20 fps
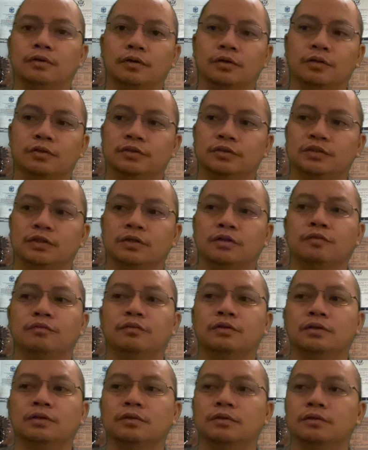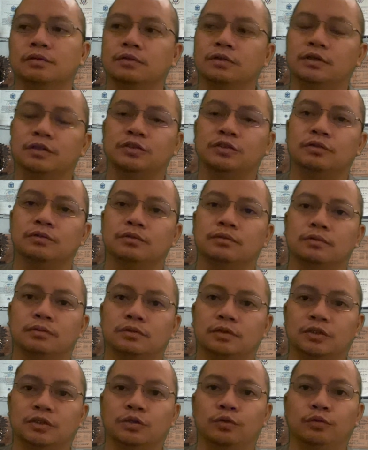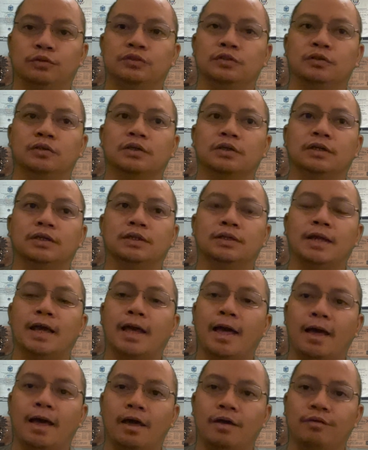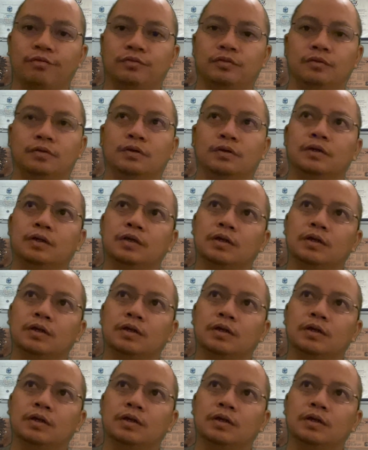other side of it that's going to look at it after.